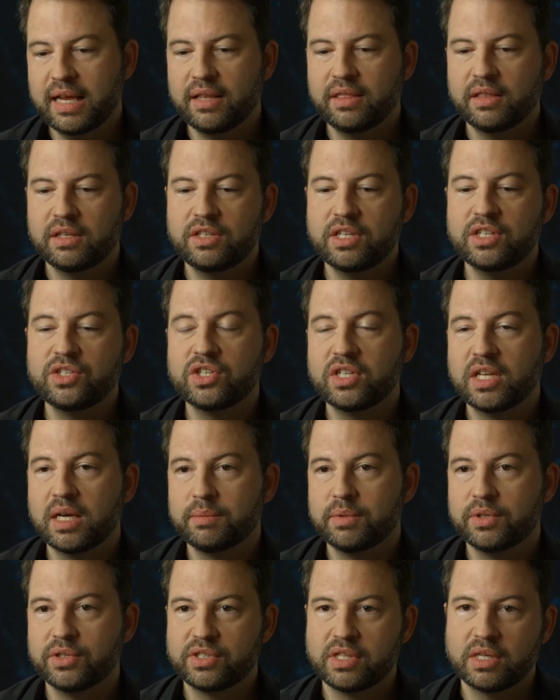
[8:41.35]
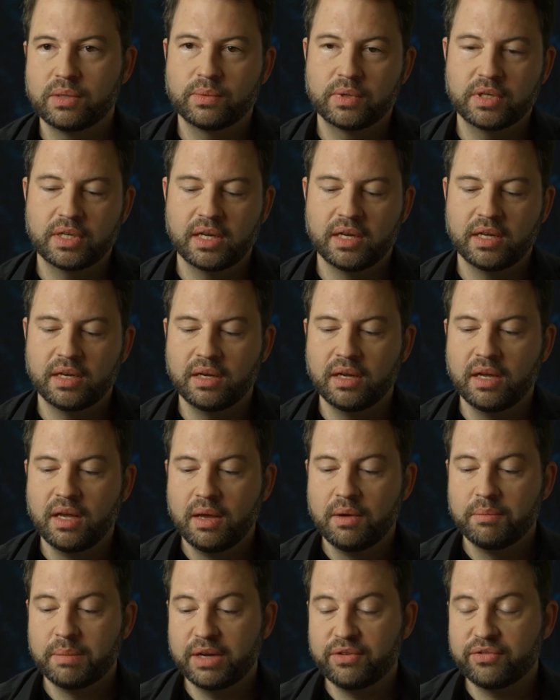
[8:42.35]
And the digidoubles that were done
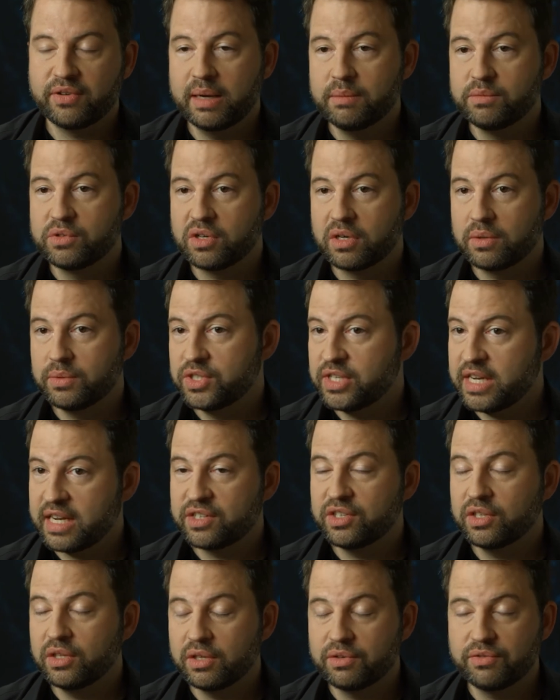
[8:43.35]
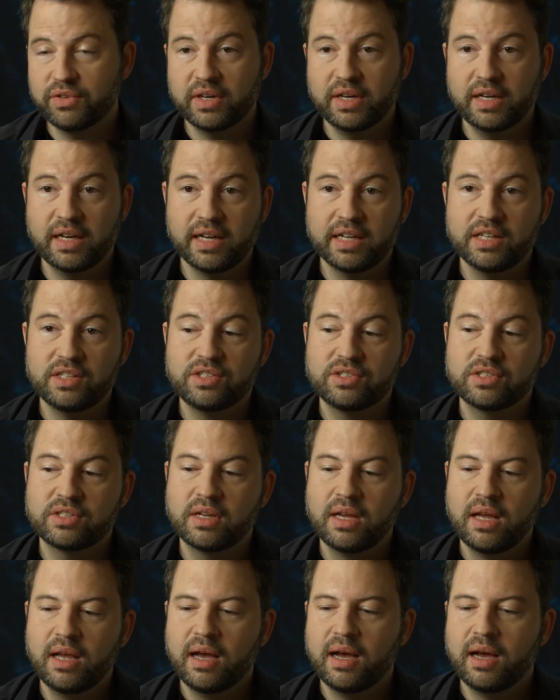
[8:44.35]
by Framestore, which actually look very nice,
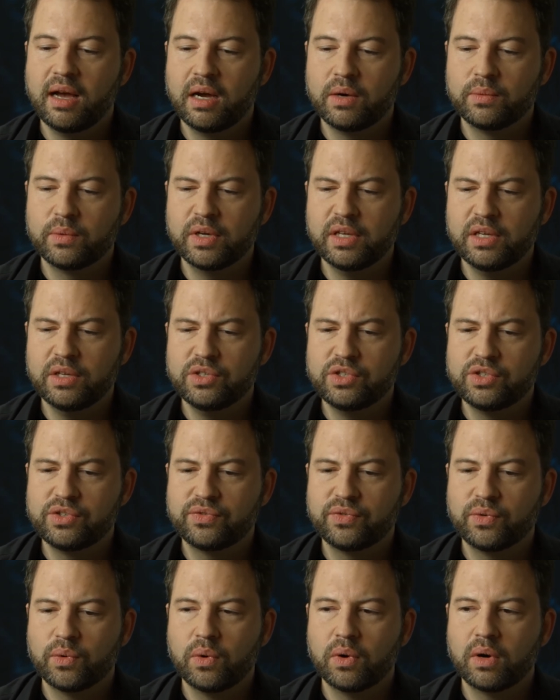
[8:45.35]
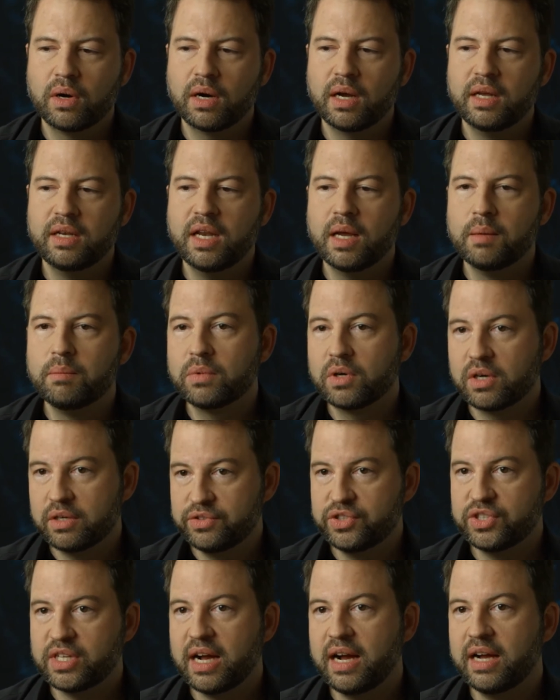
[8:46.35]
were used for a number
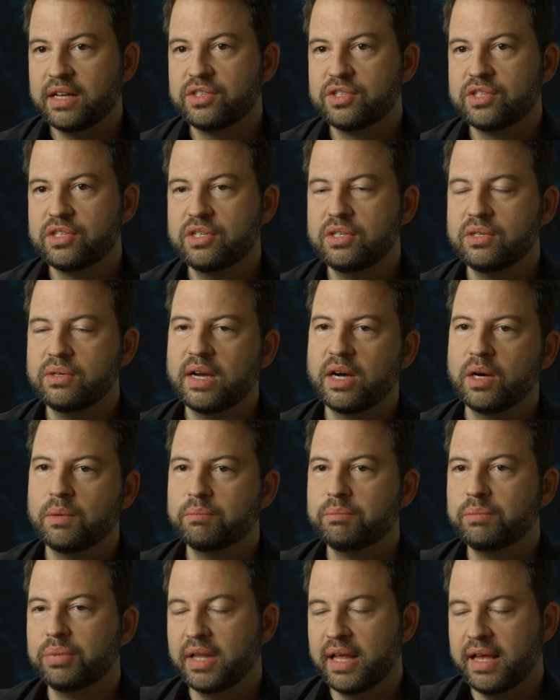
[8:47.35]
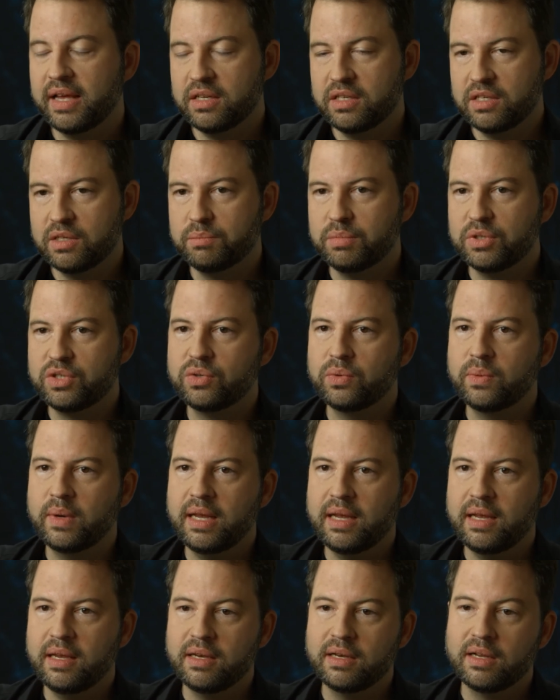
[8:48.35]
of shots to help blend
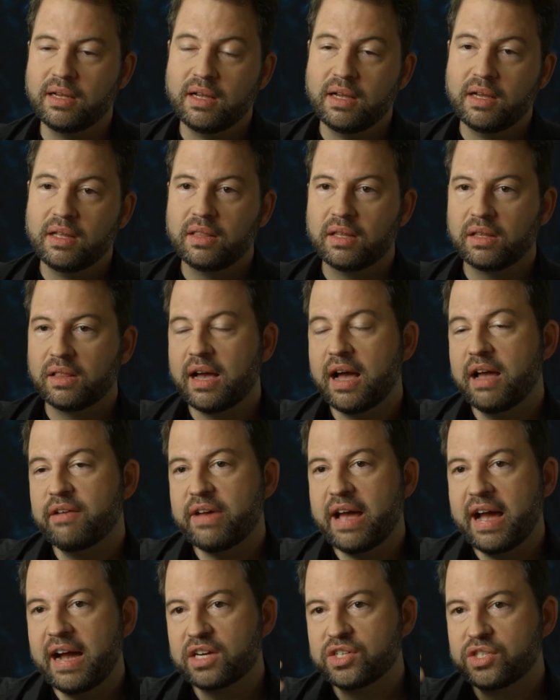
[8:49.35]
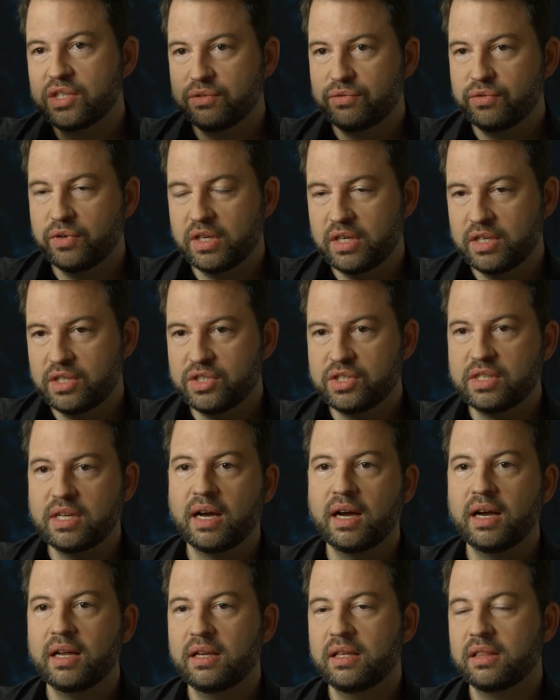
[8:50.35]
between the live action footage
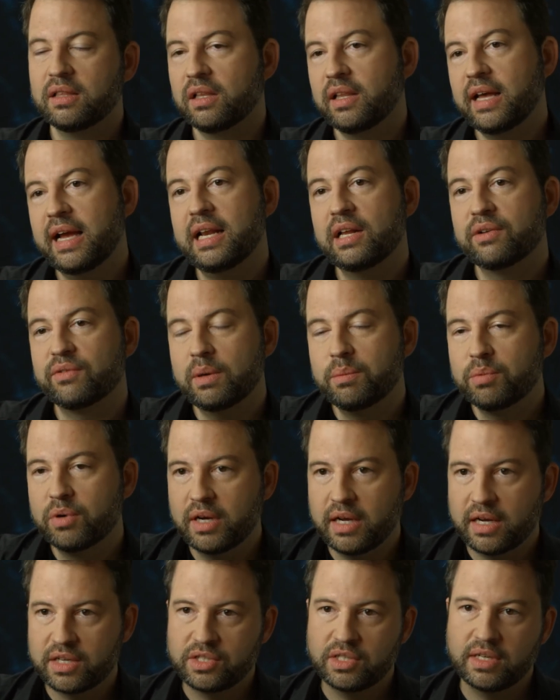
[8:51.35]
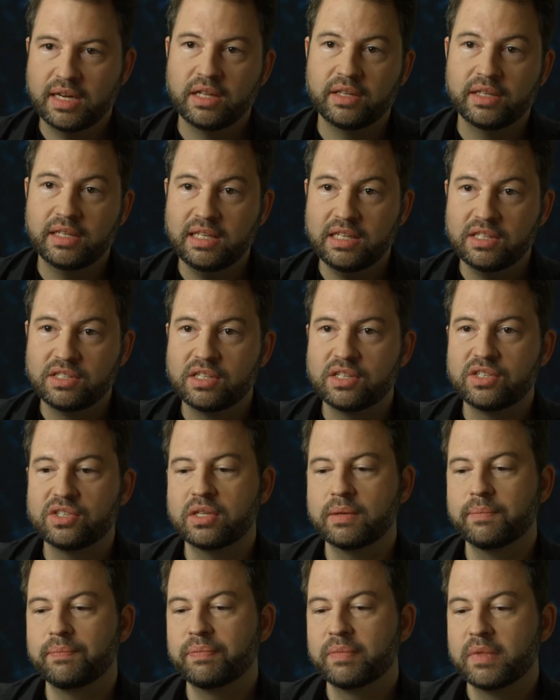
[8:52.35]
done in the lighting reproduction LED
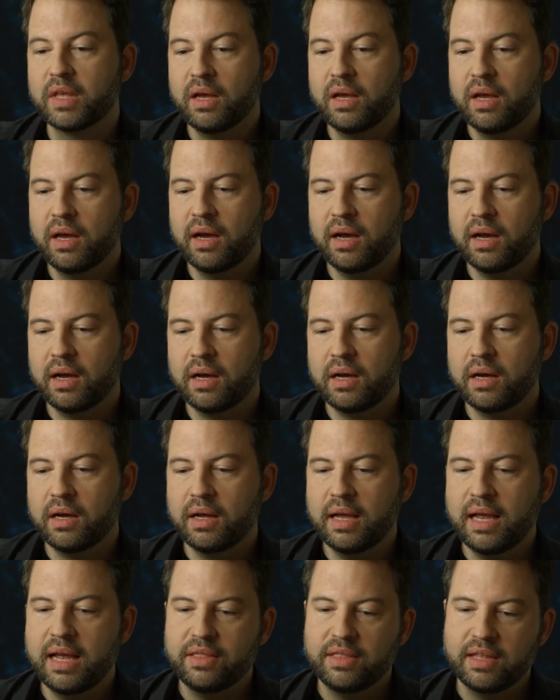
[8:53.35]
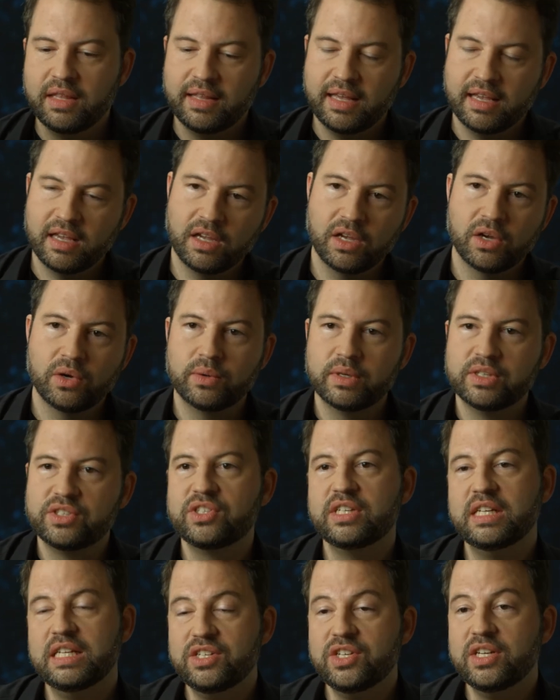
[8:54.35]
system, and then they can go to a
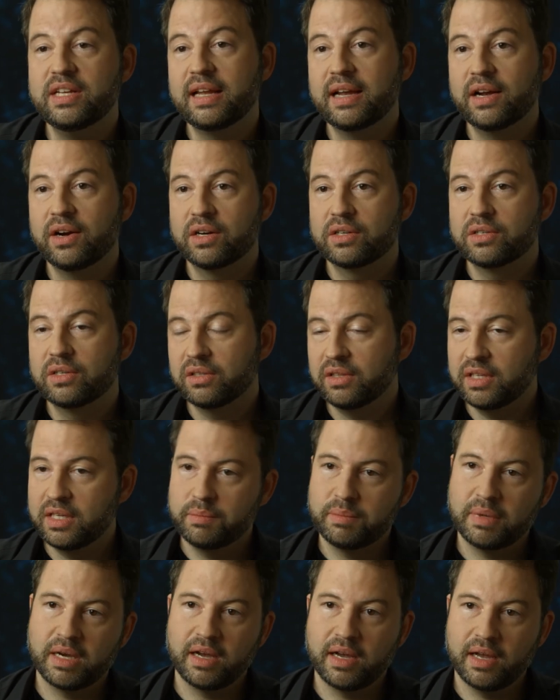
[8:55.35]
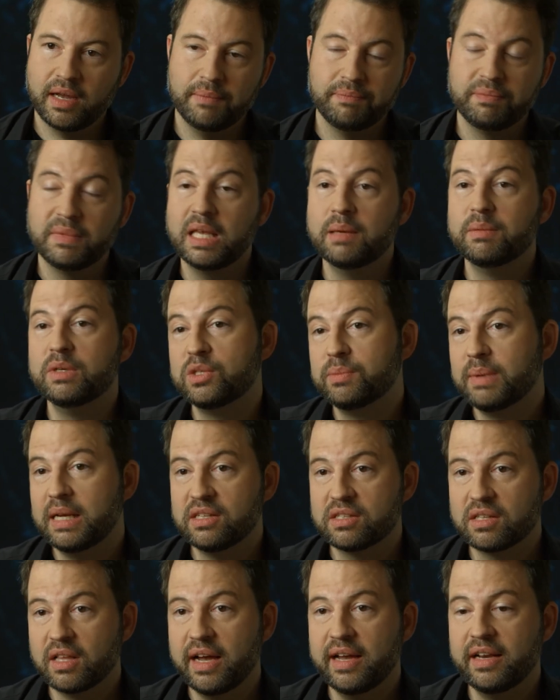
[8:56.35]
CG character lit by
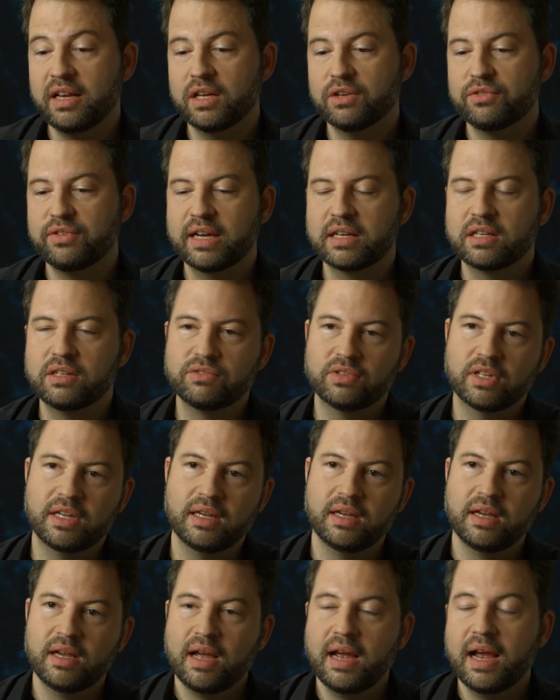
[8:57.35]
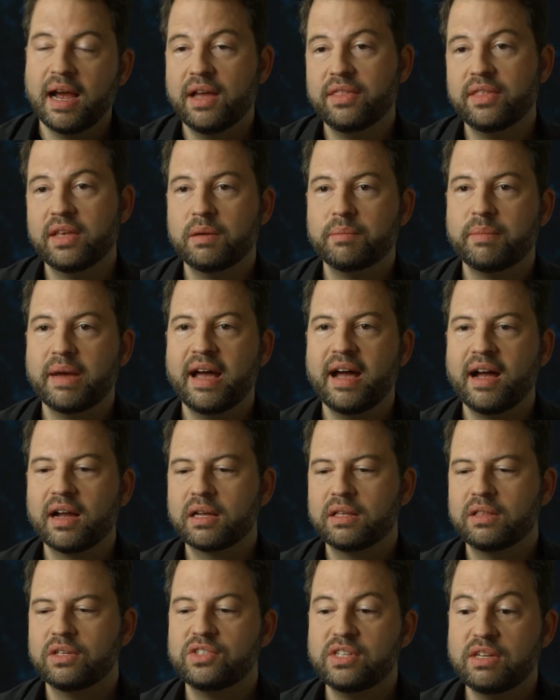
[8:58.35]
image-based lighting effectively, and then
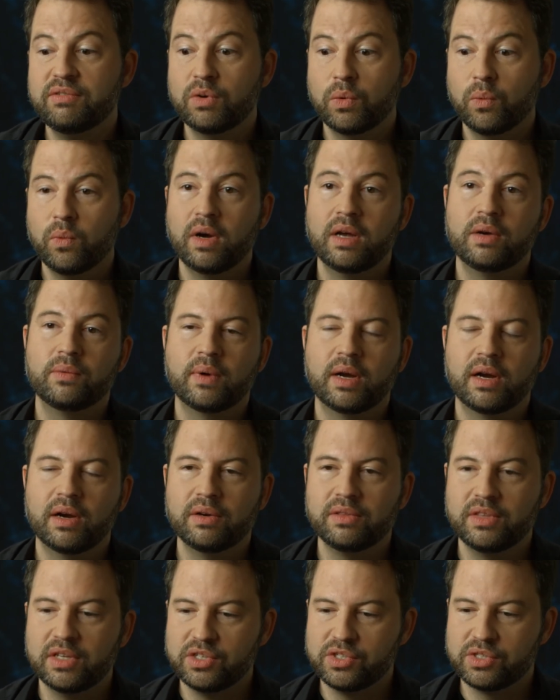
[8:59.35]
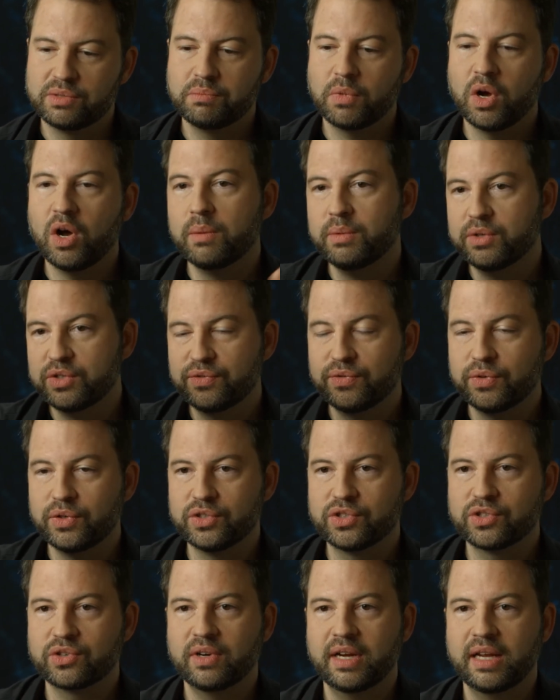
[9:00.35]
back. And there's even one where there's almost
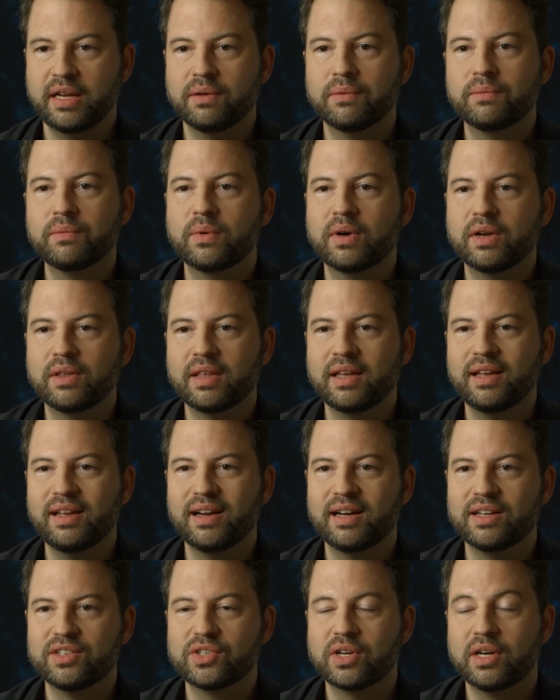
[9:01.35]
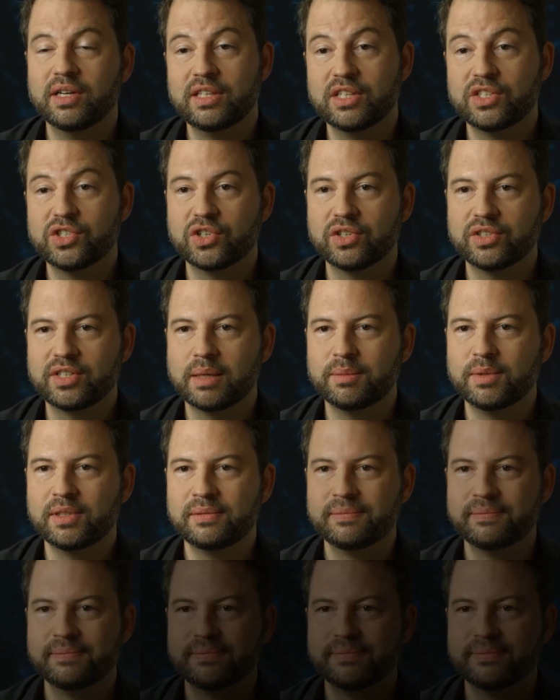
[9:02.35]
full screen where they saw a digital double.